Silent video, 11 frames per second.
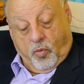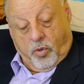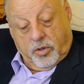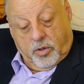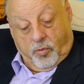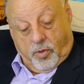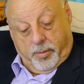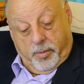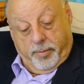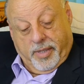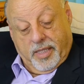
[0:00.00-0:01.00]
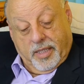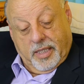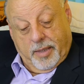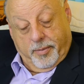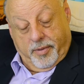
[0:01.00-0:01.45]
was a woman by the
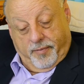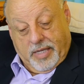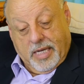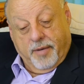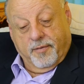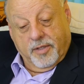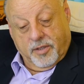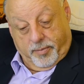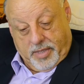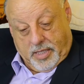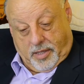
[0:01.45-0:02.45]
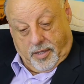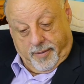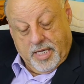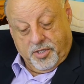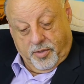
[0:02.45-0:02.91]
name of Effie Smith.
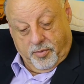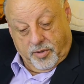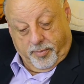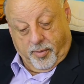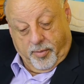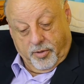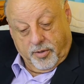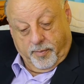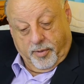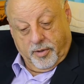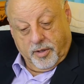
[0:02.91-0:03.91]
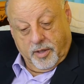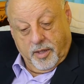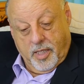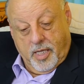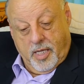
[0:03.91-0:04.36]
She was a promotion
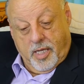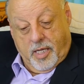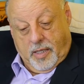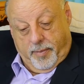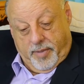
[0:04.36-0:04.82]
person in